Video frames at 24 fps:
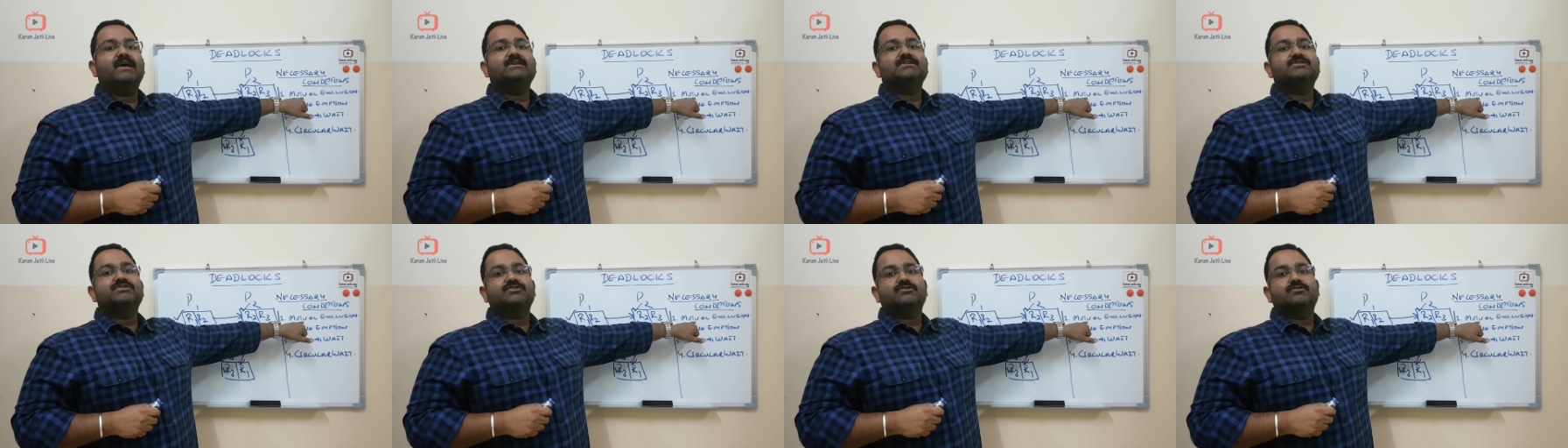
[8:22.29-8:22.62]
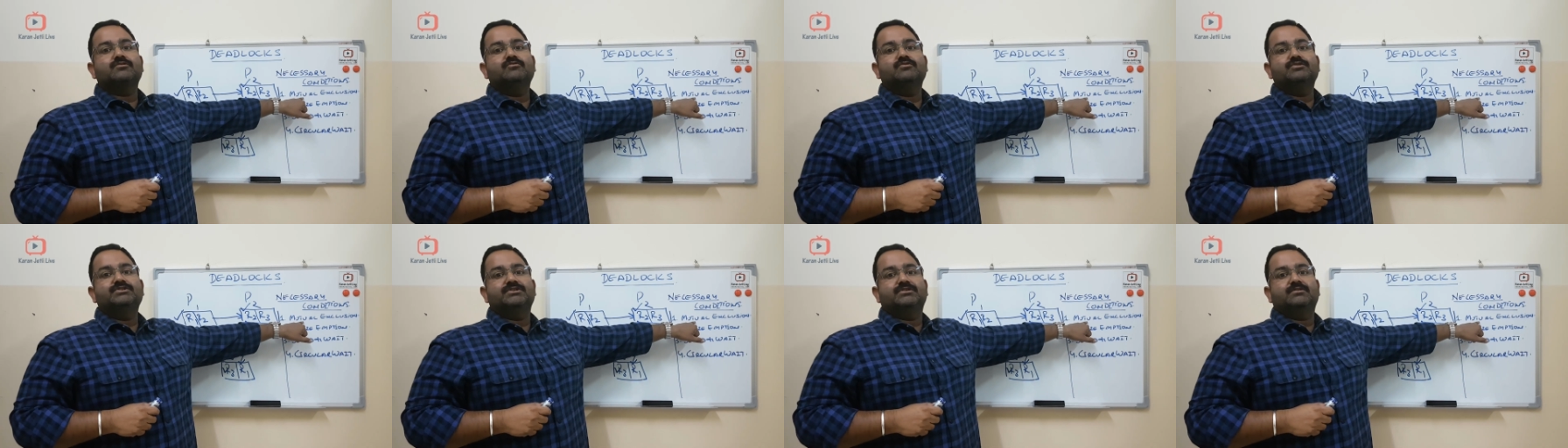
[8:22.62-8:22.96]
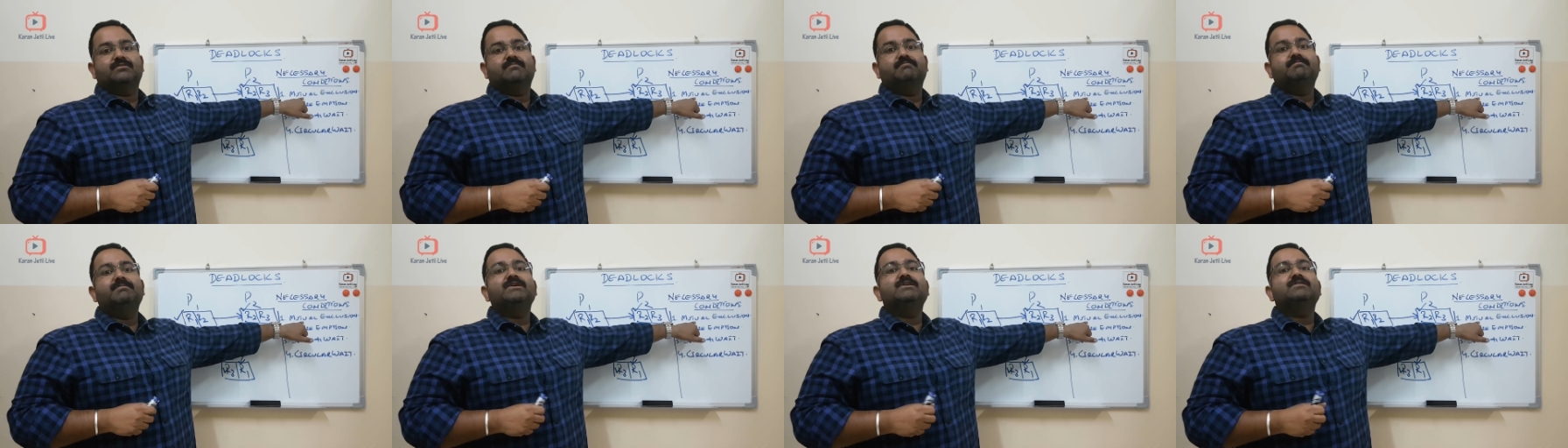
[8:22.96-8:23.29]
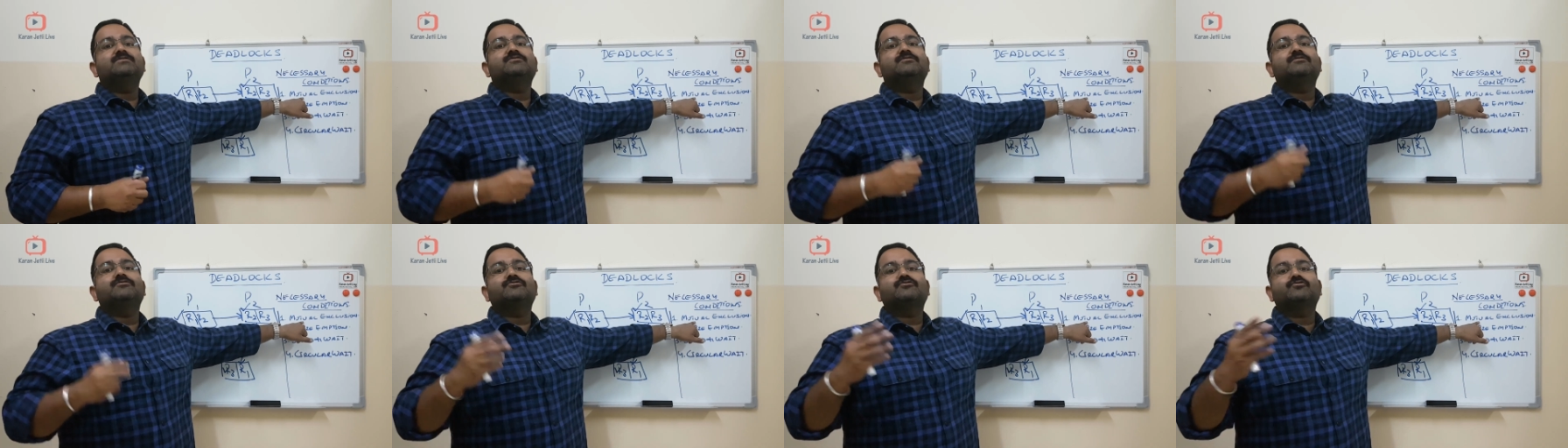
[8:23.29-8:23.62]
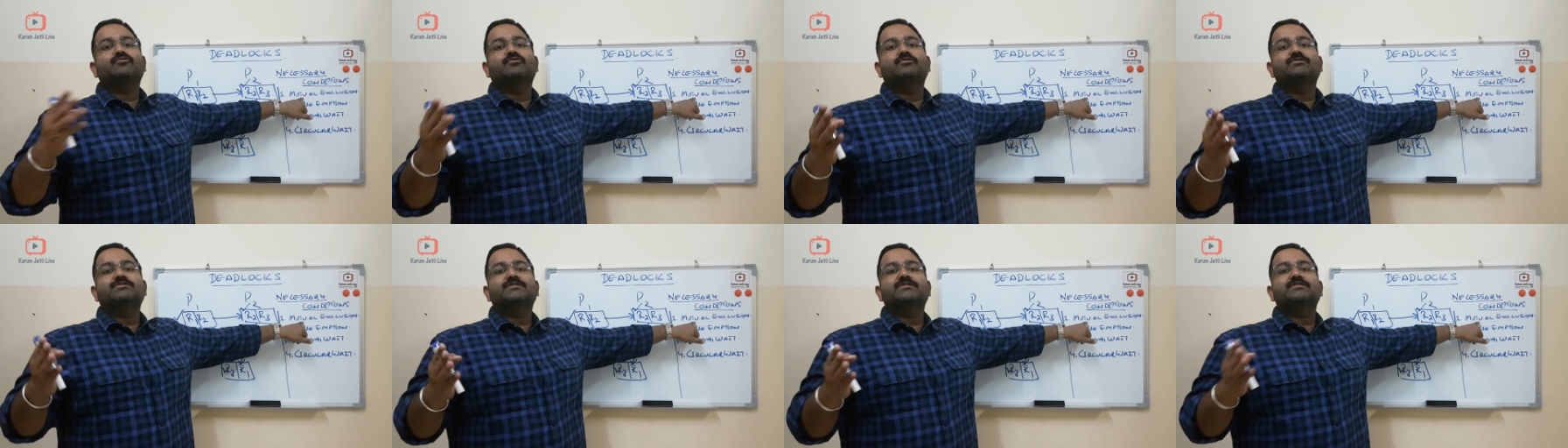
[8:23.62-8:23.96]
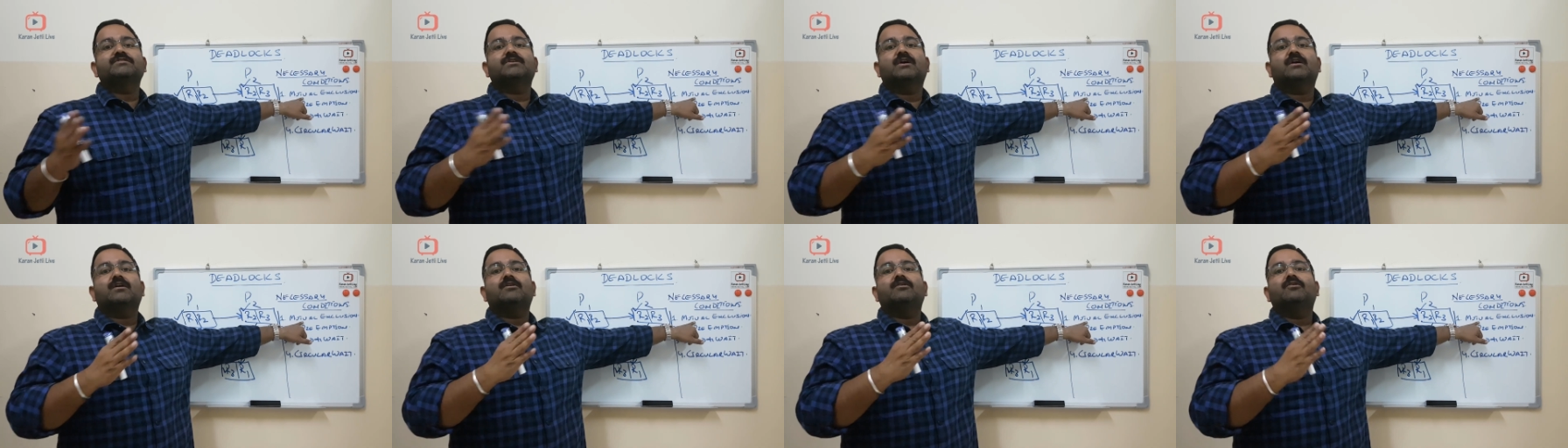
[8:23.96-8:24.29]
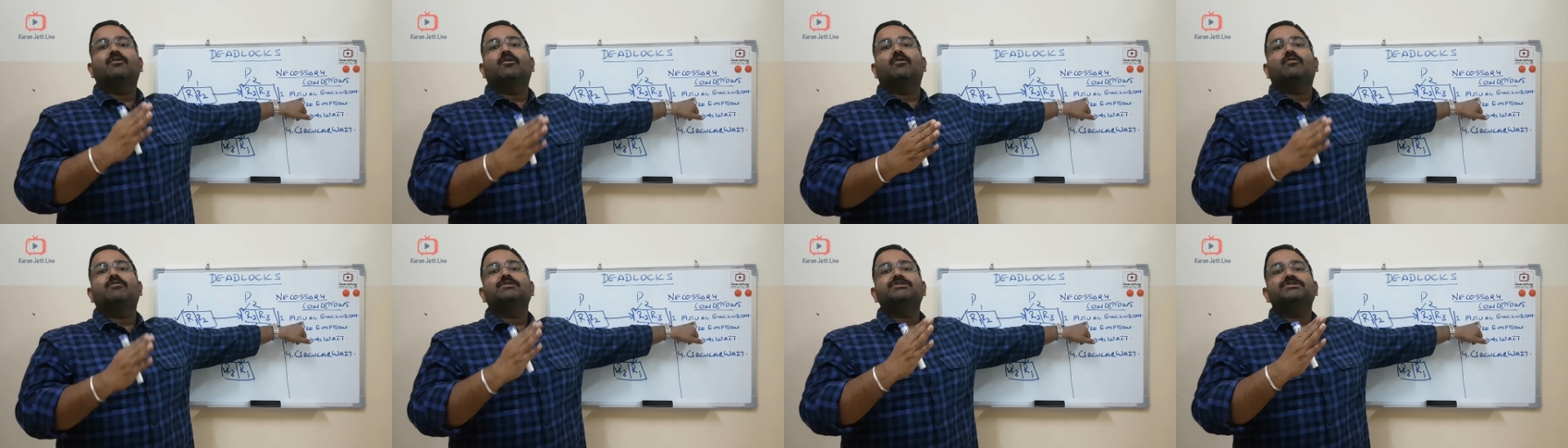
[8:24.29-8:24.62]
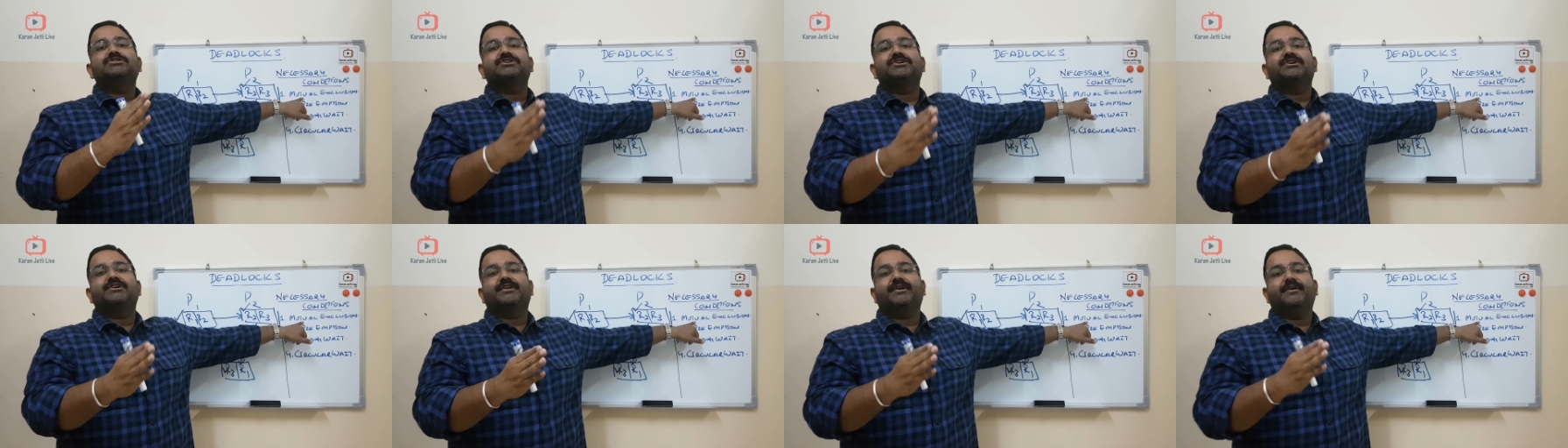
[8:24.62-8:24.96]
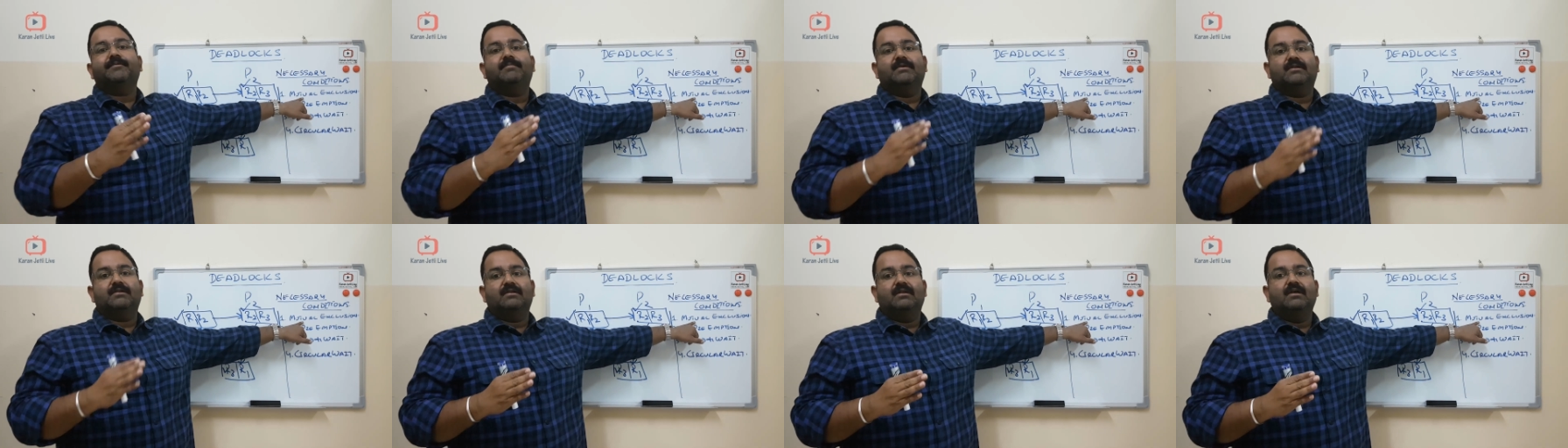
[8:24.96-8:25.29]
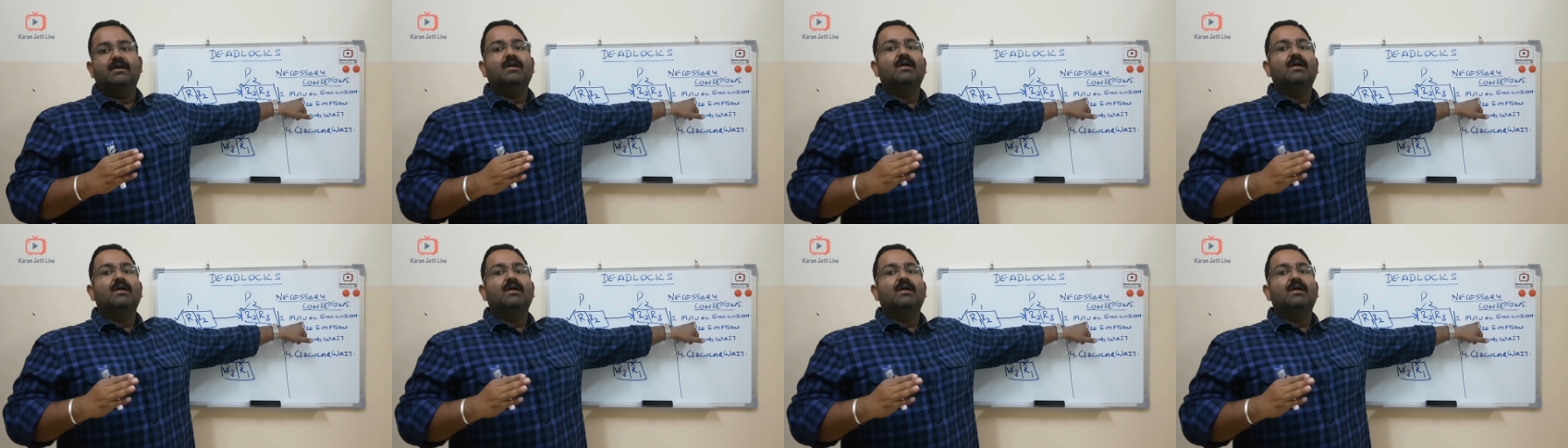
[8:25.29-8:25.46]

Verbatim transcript: exclusion means the resources are non-shareable.